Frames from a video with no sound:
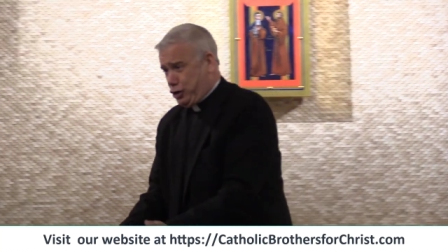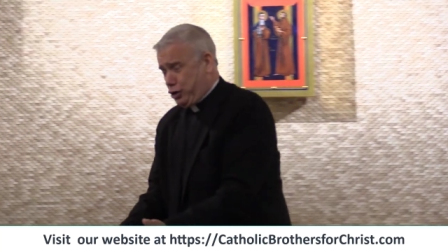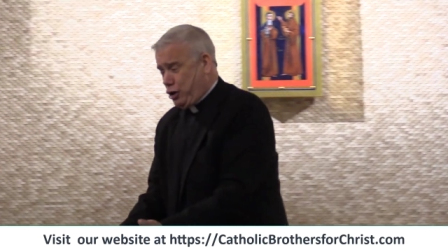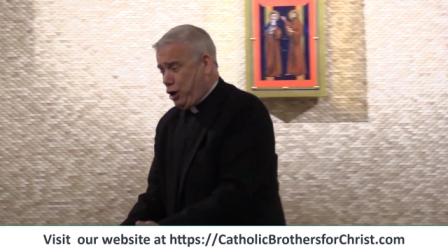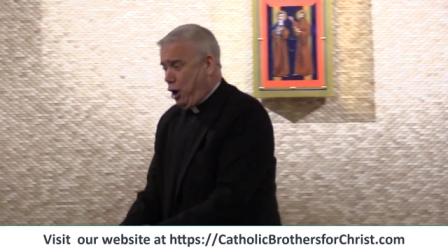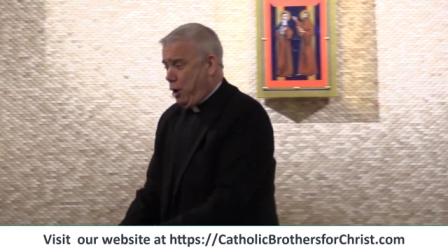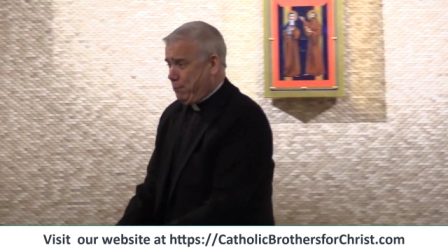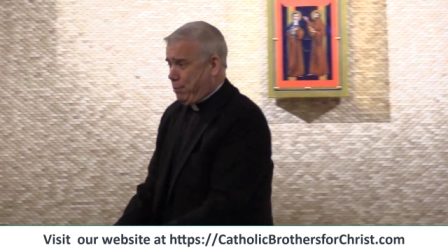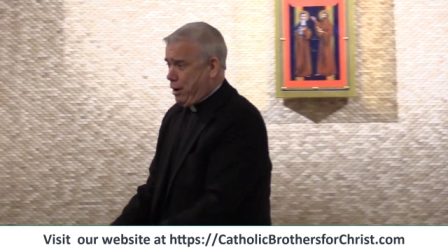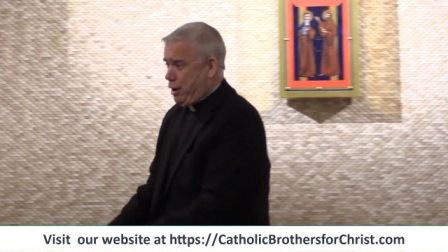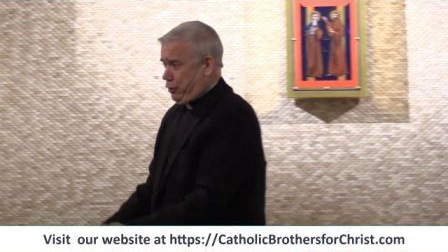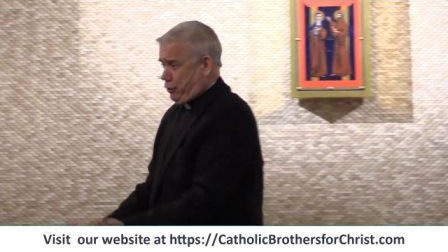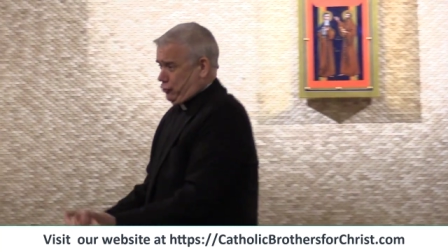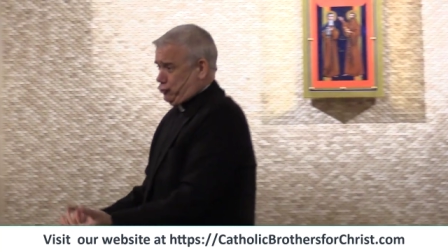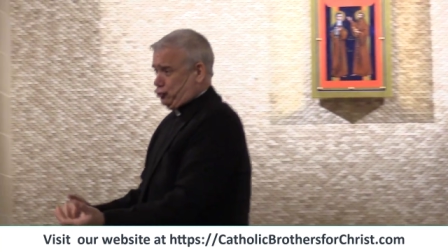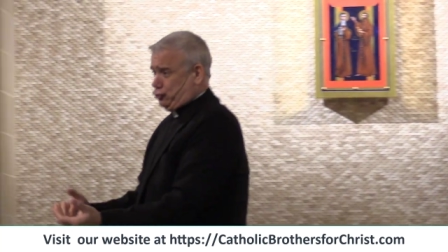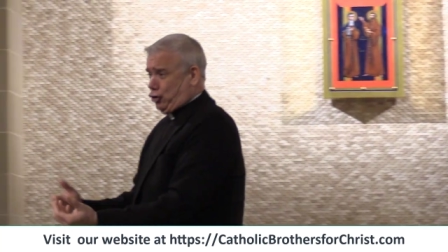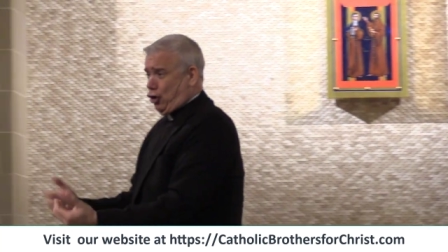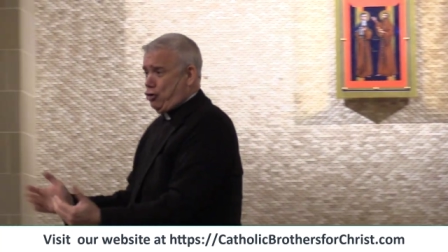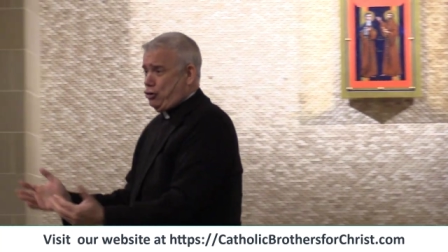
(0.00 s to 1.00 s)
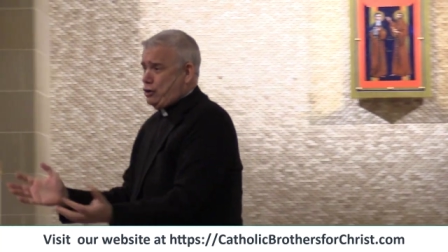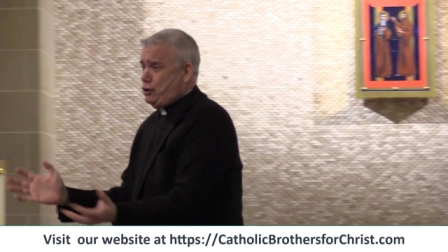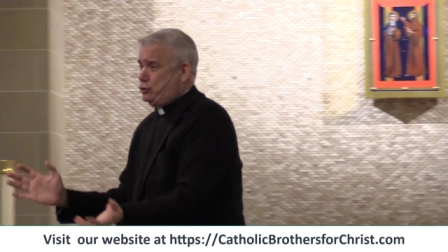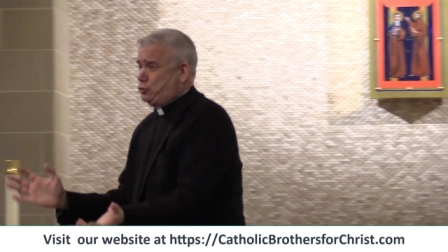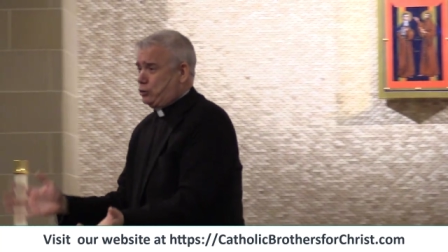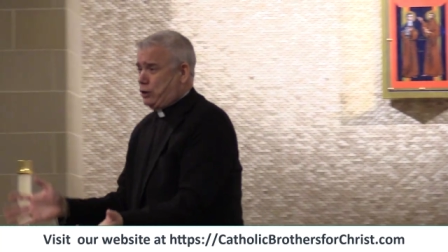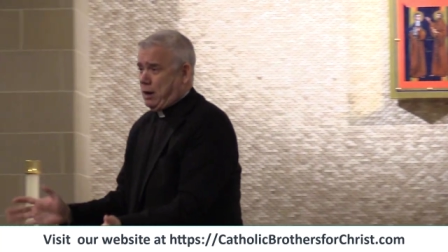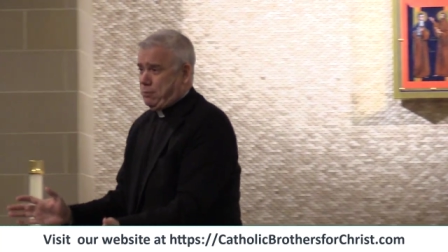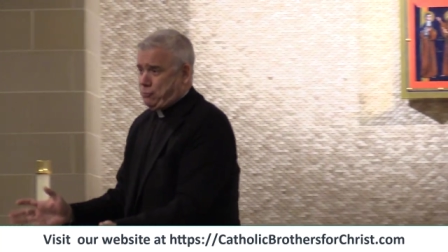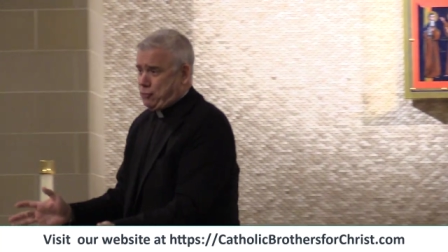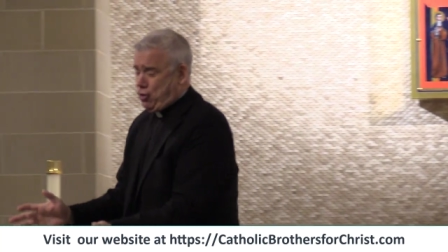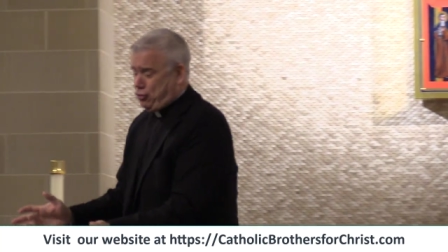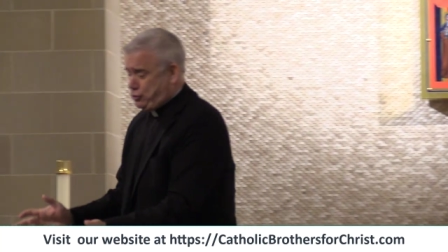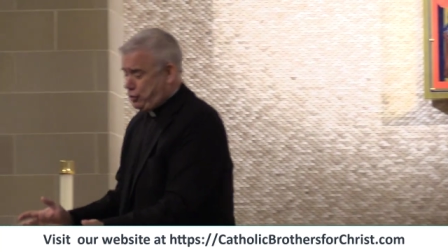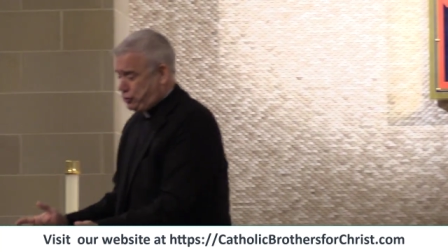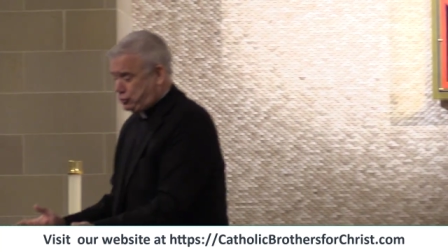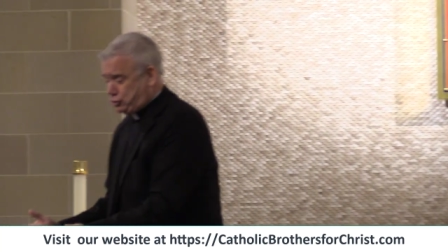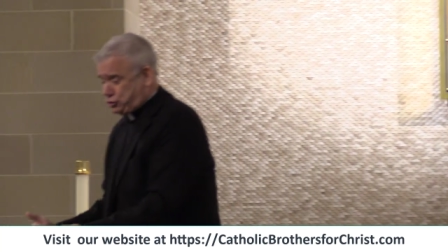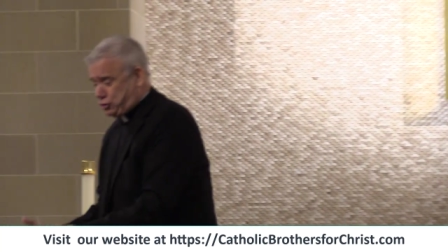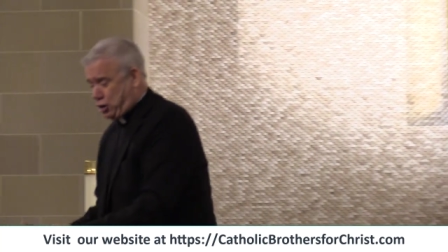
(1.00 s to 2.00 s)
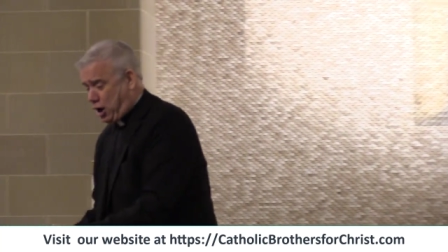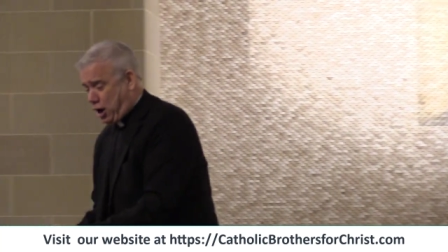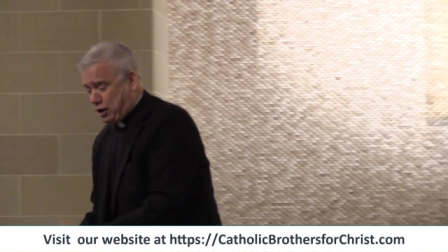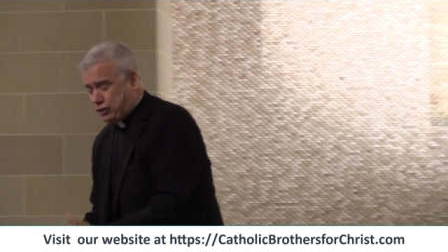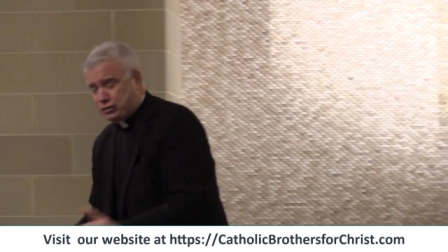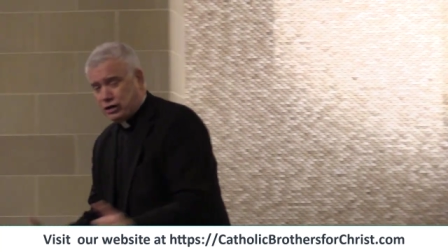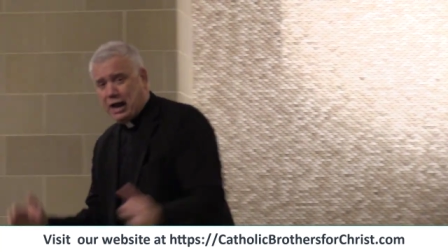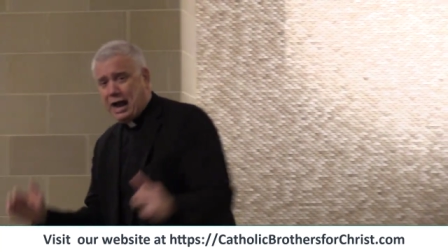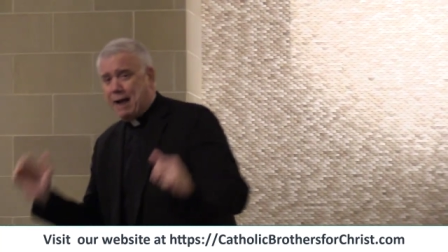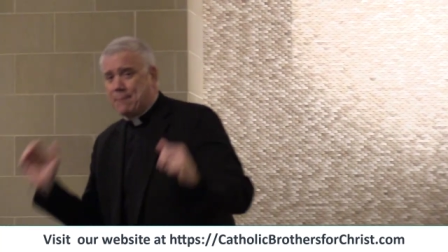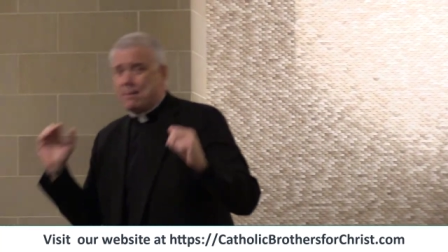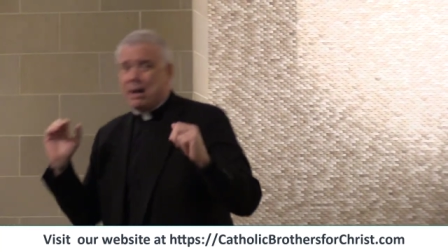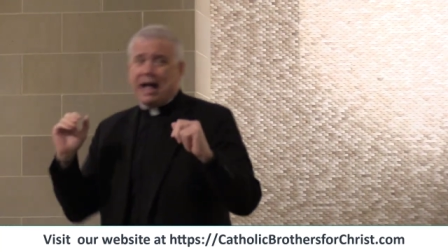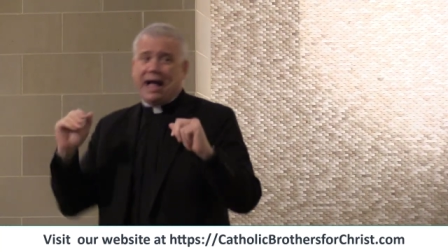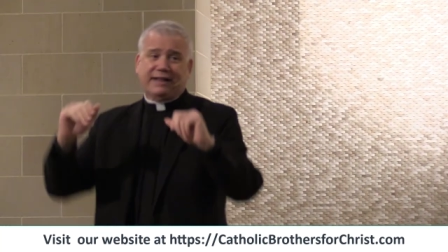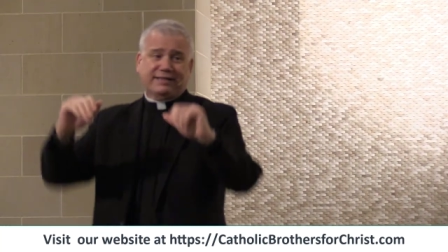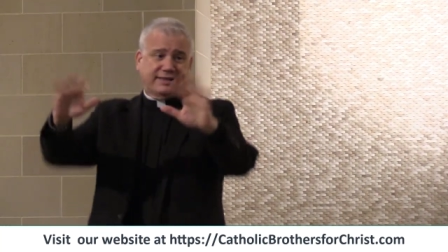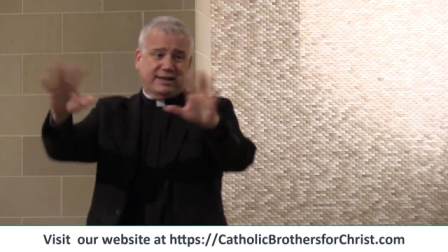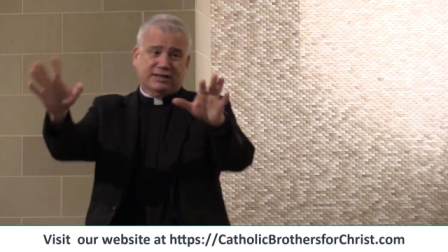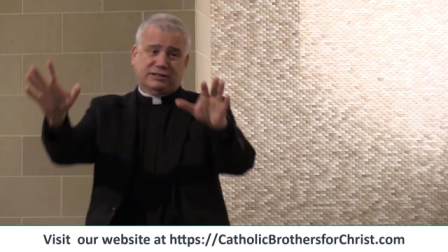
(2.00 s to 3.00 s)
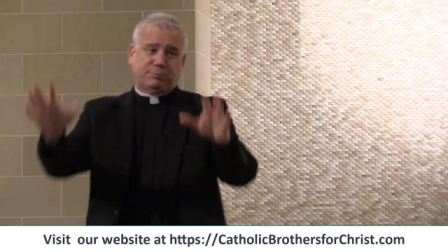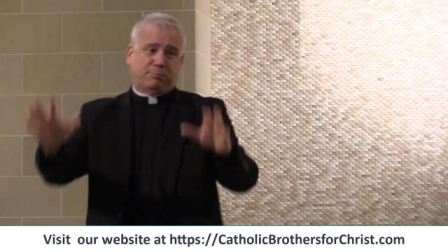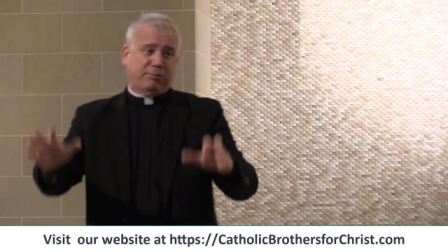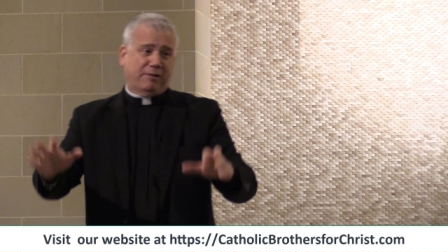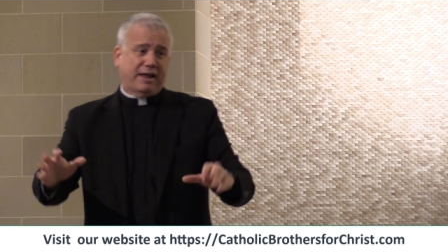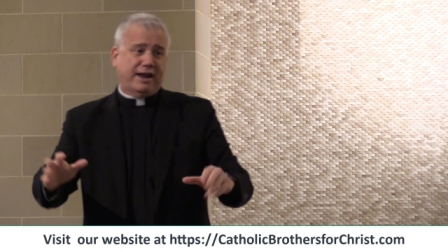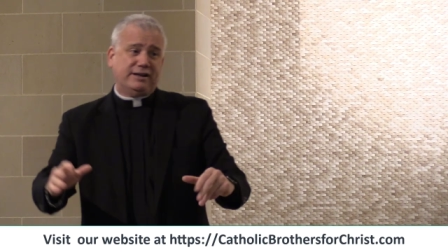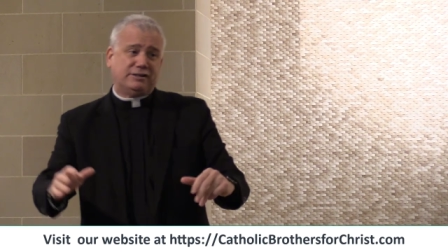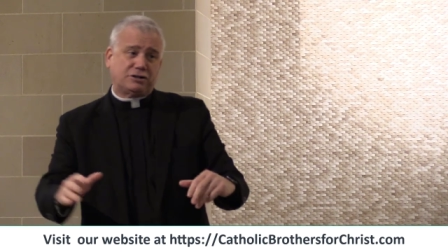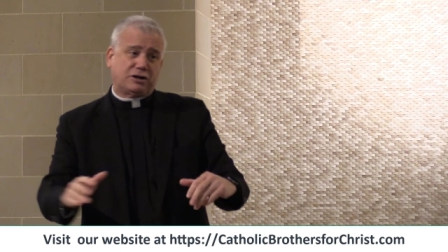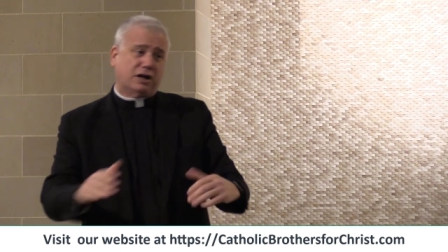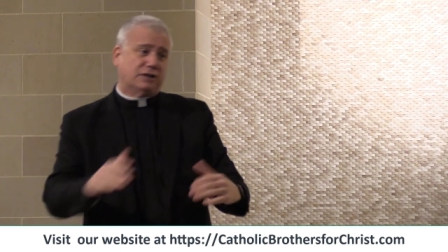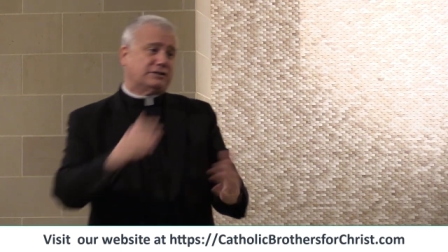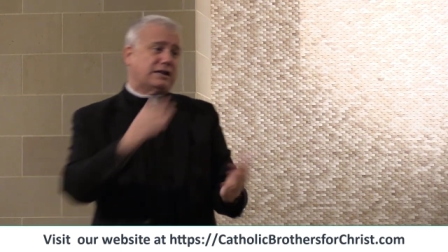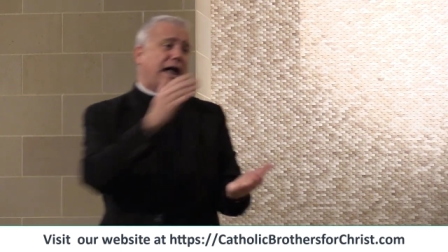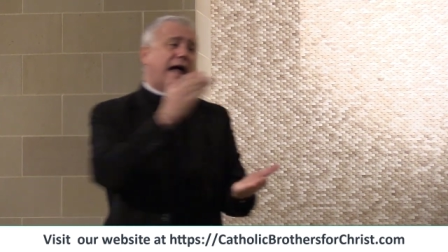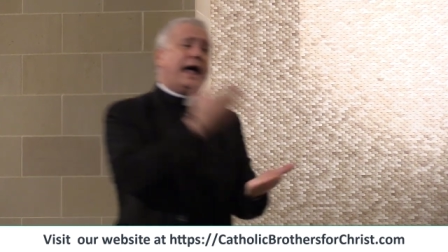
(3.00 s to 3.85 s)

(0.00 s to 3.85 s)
And But soon as communion starts, I'm out this place because